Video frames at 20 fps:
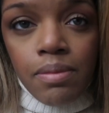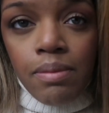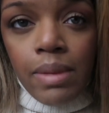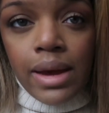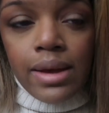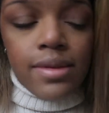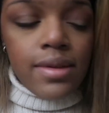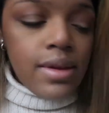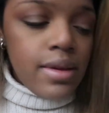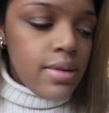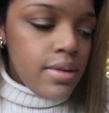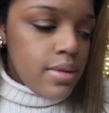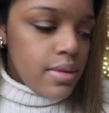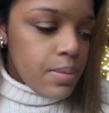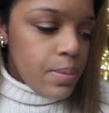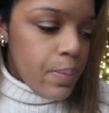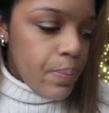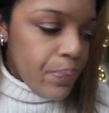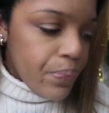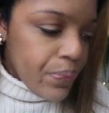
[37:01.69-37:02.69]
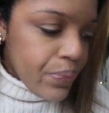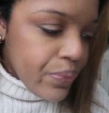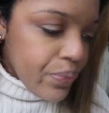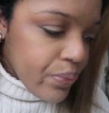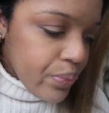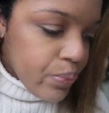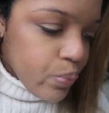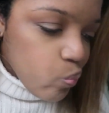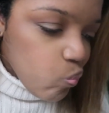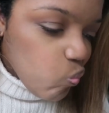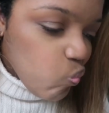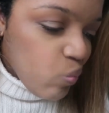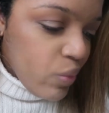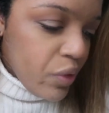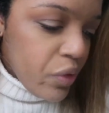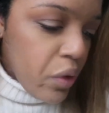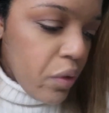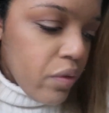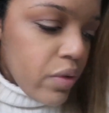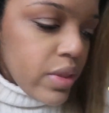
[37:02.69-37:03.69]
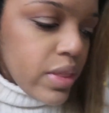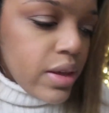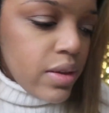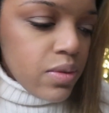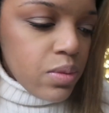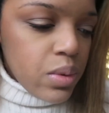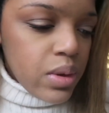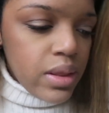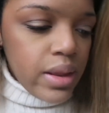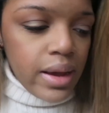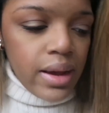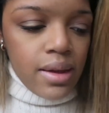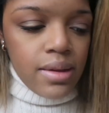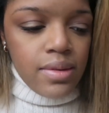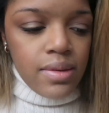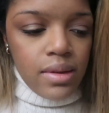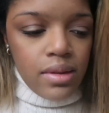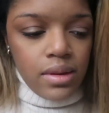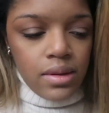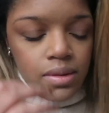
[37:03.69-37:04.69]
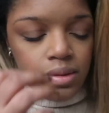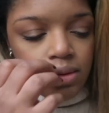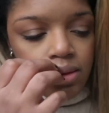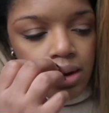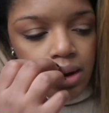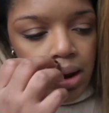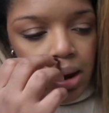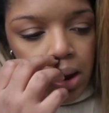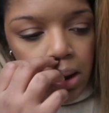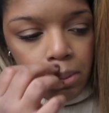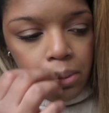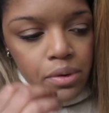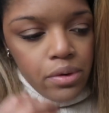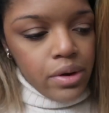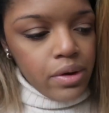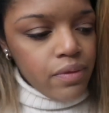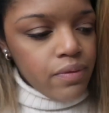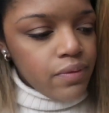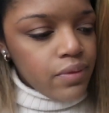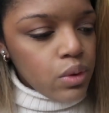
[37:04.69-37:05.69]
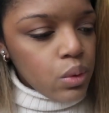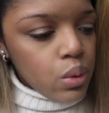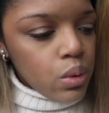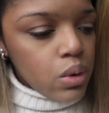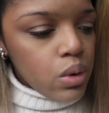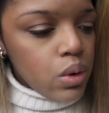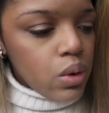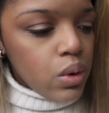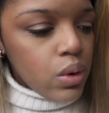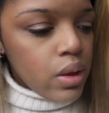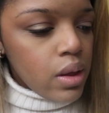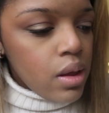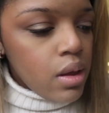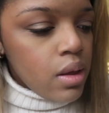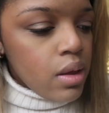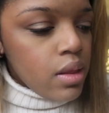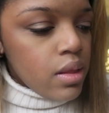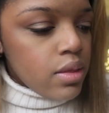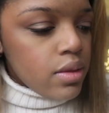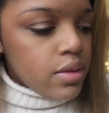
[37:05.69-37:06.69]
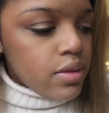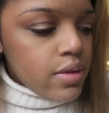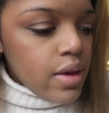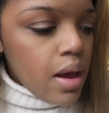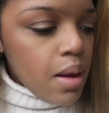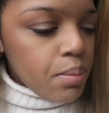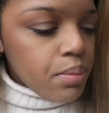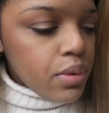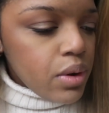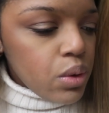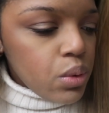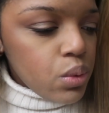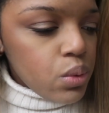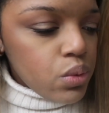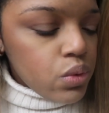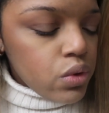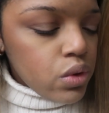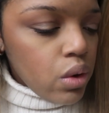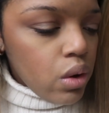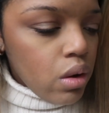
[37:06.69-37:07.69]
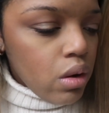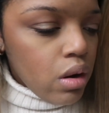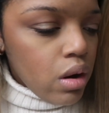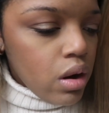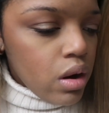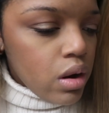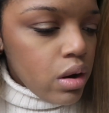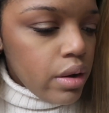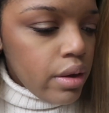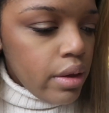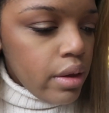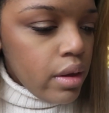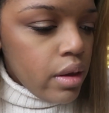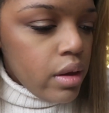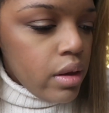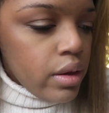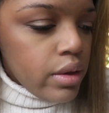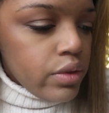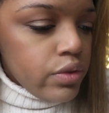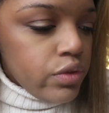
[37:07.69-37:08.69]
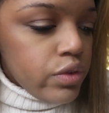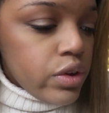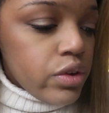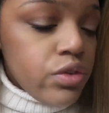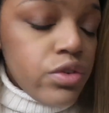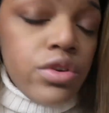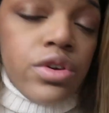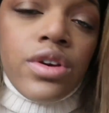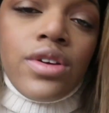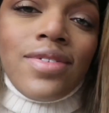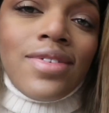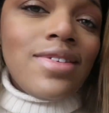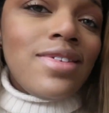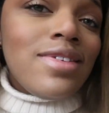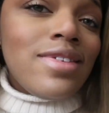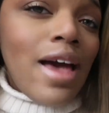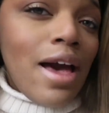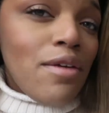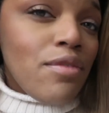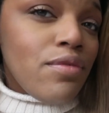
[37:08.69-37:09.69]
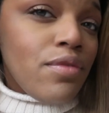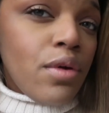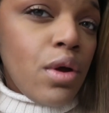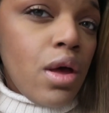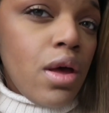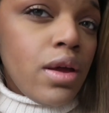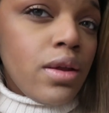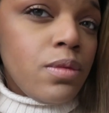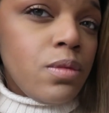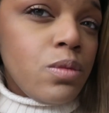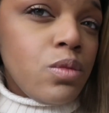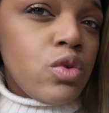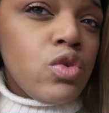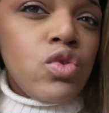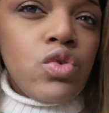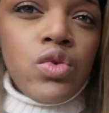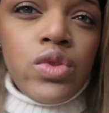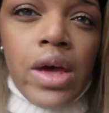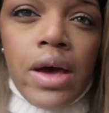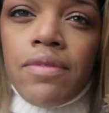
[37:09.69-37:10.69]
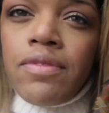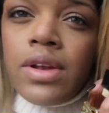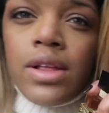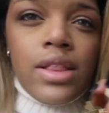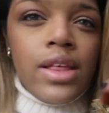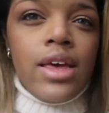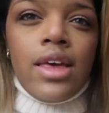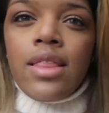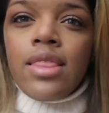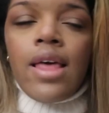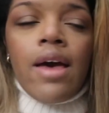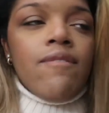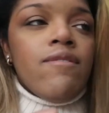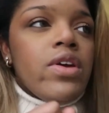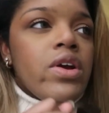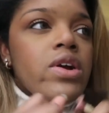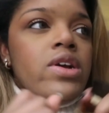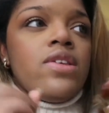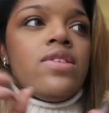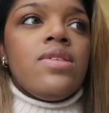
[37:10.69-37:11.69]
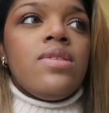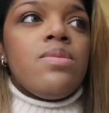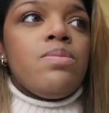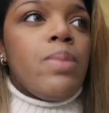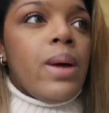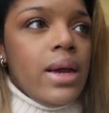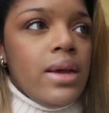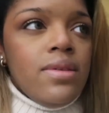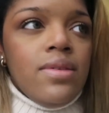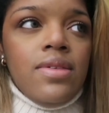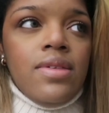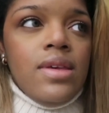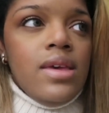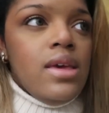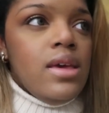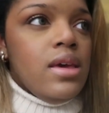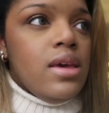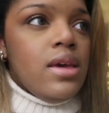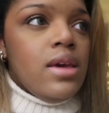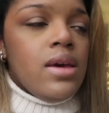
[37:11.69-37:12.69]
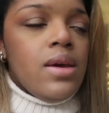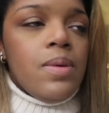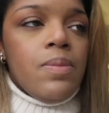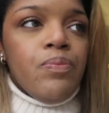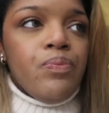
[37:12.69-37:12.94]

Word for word: Makes sense? So for this one, like I said, this is an ambery floral. Top notes are ginger and saffron, which you definitely get that very spicy